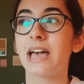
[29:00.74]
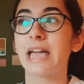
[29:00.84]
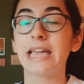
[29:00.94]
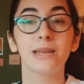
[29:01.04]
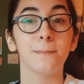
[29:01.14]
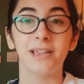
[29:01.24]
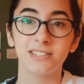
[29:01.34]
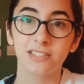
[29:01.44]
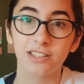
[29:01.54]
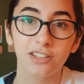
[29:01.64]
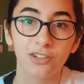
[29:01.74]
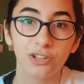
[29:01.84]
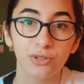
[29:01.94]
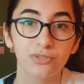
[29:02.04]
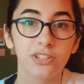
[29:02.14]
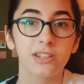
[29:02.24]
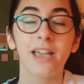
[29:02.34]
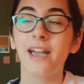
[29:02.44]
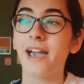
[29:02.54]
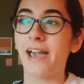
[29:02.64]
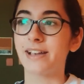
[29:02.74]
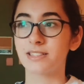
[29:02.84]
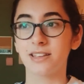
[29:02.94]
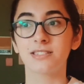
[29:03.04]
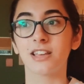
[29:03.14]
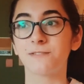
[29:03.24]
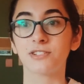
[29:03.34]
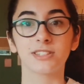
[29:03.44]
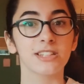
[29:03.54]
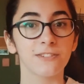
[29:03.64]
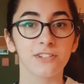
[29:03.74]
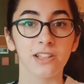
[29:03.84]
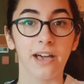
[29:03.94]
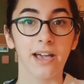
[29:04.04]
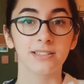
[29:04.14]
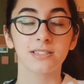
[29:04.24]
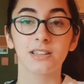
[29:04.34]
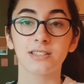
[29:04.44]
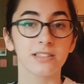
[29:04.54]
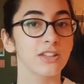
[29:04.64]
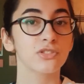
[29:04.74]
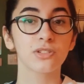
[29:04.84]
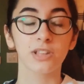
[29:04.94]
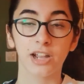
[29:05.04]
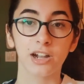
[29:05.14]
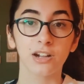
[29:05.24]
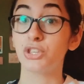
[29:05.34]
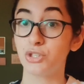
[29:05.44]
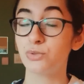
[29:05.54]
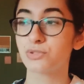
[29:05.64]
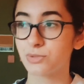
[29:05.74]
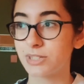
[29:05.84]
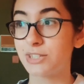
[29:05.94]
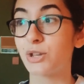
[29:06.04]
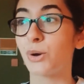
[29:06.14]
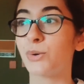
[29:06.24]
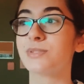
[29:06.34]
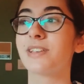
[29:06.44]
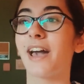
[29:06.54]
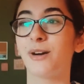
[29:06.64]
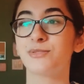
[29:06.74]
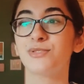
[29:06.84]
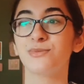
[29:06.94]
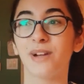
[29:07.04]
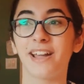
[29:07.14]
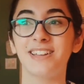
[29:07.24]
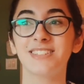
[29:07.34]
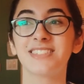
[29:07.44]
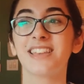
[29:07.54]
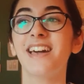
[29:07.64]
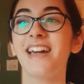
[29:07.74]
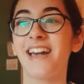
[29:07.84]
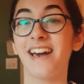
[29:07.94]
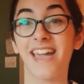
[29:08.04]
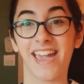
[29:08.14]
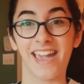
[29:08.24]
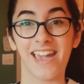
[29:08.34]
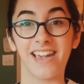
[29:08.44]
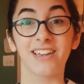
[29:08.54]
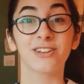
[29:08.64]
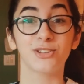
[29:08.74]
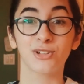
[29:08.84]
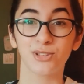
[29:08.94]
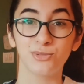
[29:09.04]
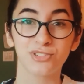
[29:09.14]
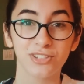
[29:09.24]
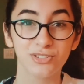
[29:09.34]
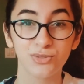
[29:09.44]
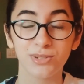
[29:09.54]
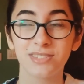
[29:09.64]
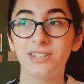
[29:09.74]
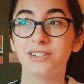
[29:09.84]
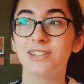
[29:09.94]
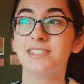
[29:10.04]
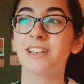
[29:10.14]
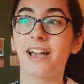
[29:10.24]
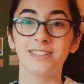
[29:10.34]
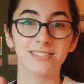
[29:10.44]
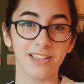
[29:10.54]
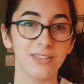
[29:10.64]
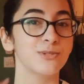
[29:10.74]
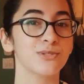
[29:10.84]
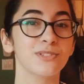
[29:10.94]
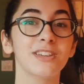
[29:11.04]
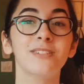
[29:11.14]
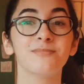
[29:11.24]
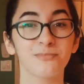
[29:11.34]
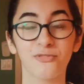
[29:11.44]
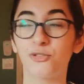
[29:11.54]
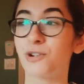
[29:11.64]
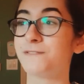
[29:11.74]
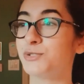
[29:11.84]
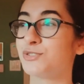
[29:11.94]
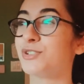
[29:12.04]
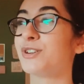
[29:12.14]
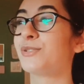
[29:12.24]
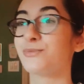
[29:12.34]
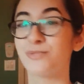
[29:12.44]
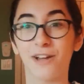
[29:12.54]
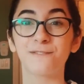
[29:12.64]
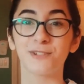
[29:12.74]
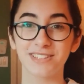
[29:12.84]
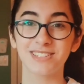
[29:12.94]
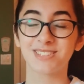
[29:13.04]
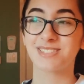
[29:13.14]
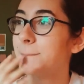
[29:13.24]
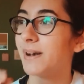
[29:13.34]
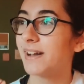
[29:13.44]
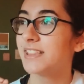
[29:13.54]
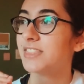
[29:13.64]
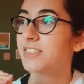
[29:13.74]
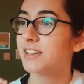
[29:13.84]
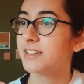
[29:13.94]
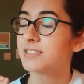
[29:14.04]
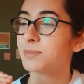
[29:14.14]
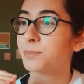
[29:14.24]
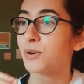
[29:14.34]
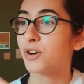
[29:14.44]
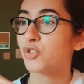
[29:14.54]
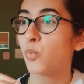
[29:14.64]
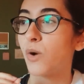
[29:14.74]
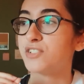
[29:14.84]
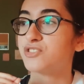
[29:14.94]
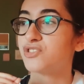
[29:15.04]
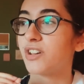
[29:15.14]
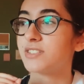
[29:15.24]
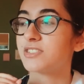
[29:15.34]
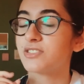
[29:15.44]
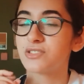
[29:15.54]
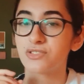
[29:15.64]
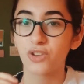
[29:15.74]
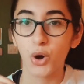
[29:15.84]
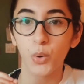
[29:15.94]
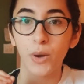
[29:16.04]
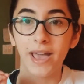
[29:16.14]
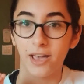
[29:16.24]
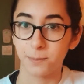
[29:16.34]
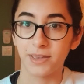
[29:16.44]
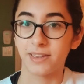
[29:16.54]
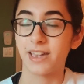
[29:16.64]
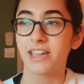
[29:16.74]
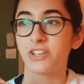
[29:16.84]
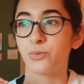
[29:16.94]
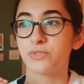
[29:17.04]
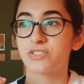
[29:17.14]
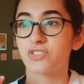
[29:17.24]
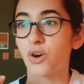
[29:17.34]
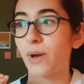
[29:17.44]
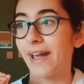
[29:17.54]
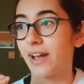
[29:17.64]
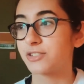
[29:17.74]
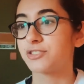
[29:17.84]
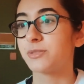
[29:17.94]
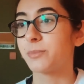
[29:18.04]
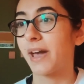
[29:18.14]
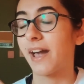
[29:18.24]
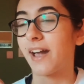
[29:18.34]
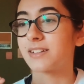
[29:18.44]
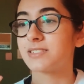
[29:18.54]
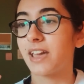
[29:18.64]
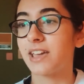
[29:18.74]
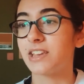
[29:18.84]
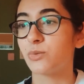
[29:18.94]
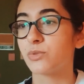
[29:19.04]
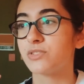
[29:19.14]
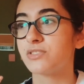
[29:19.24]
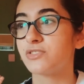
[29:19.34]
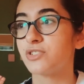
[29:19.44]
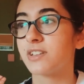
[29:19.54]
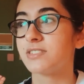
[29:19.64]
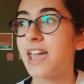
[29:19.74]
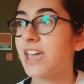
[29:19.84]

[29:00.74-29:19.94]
an amazing conclusion. As I said for City of Glass, Cassandra Clare usually knows how to write a conclusion to a series. I say usually for future reference. But this book was just so epic, and it was so action-packed, and it was just